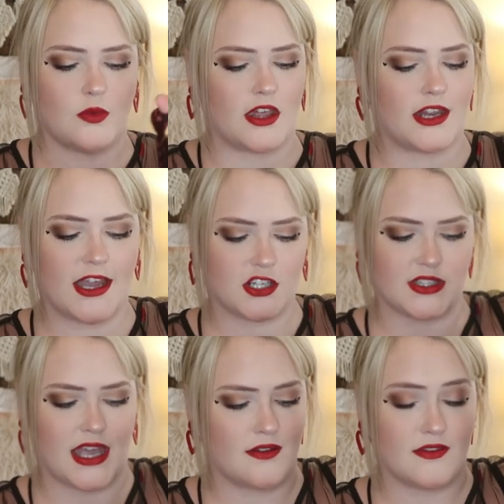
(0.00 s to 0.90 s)
without
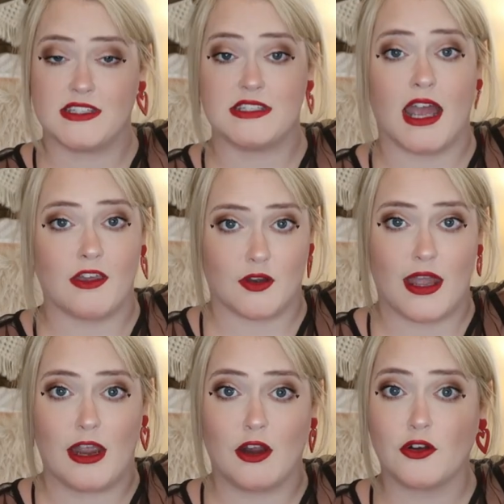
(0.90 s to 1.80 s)
actually having to dye their
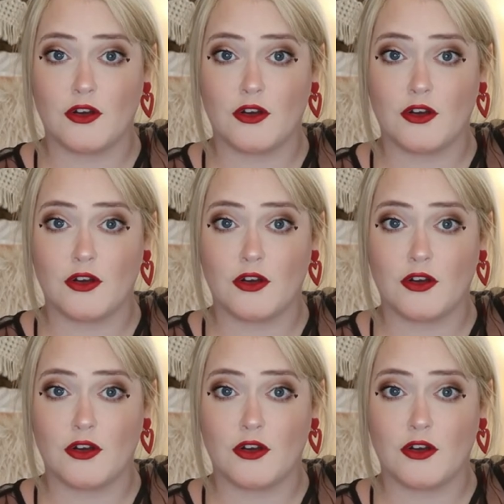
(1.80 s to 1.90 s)
hair